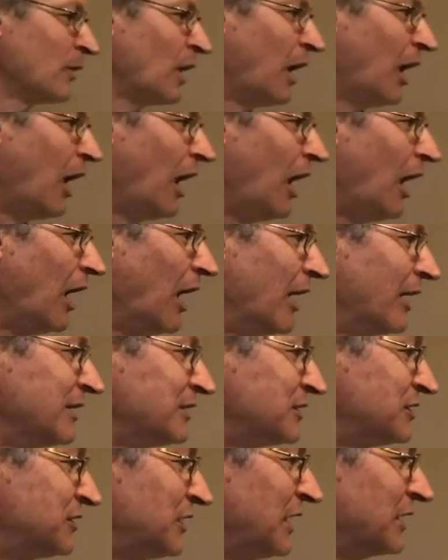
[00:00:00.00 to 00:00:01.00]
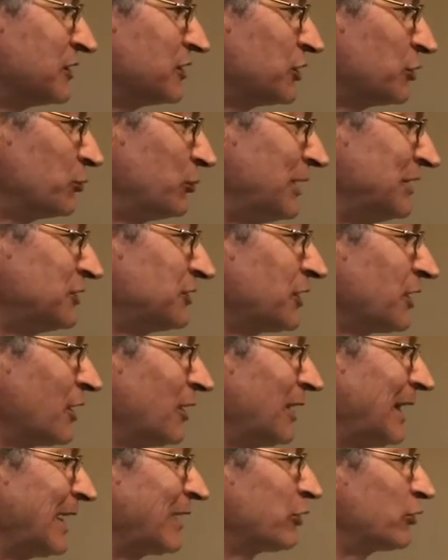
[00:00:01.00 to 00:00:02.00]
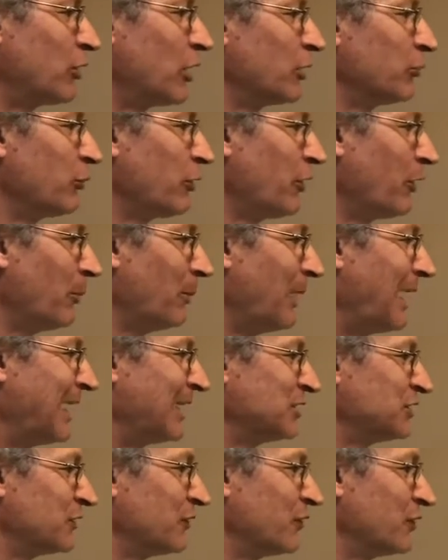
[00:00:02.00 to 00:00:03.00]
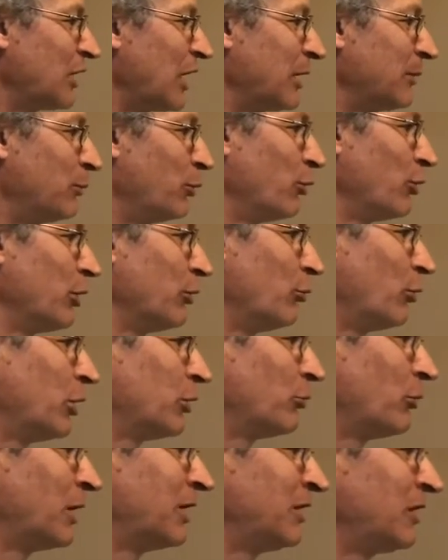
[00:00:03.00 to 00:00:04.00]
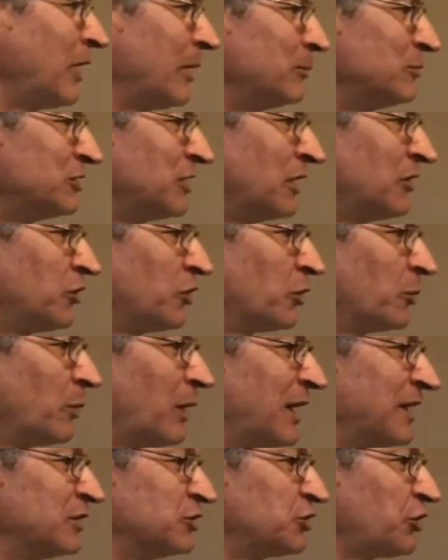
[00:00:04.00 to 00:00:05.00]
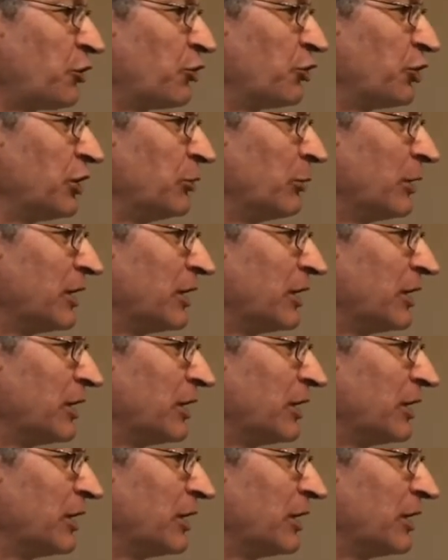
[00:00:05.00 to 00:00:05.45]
It says a resting electron with a mass of 9.11 times 10 to the minus 31